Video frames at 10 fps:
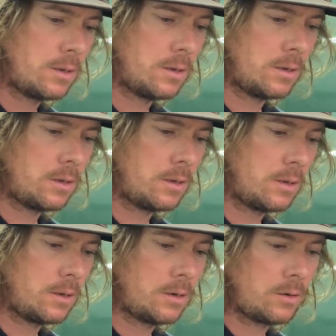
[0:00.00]

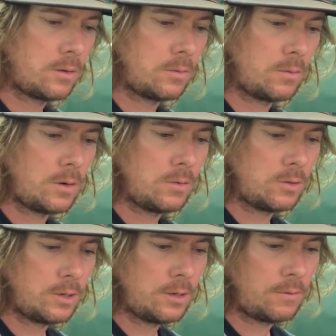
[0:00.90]
and
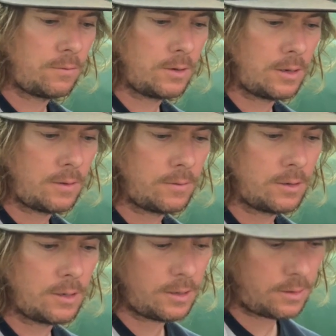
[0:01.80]
corrosion if we have to take